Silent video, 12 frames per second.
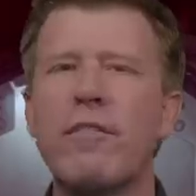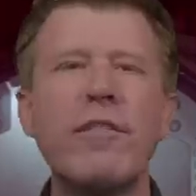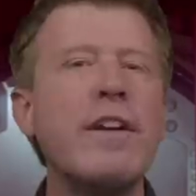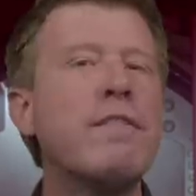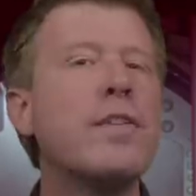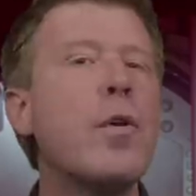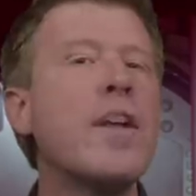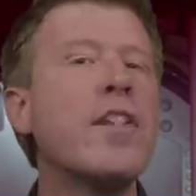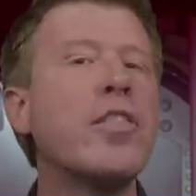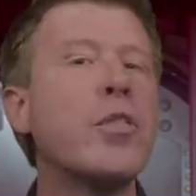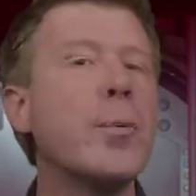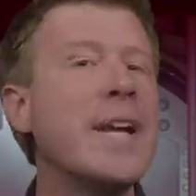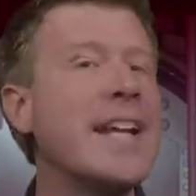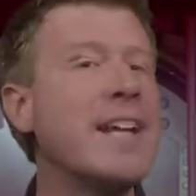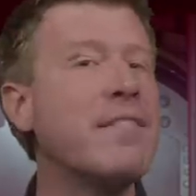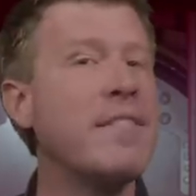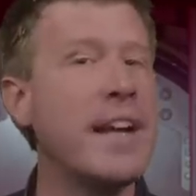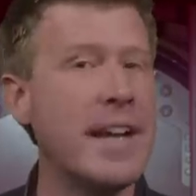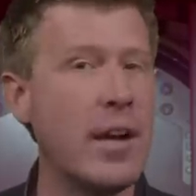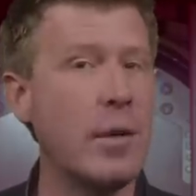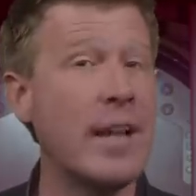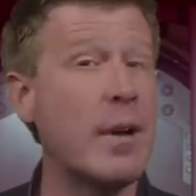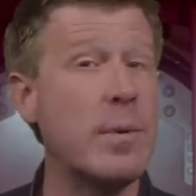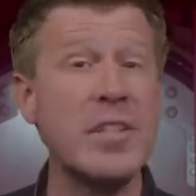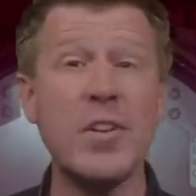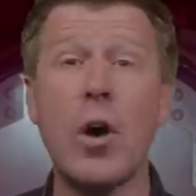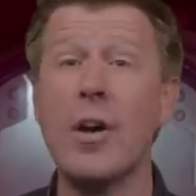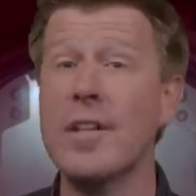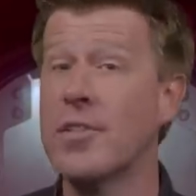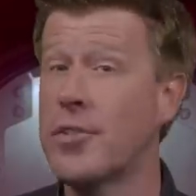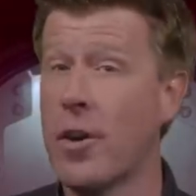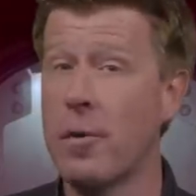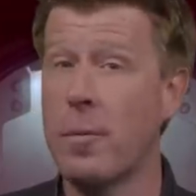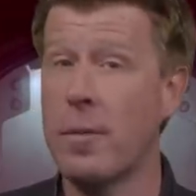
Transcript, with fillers: free floating 3D video like we saw in Star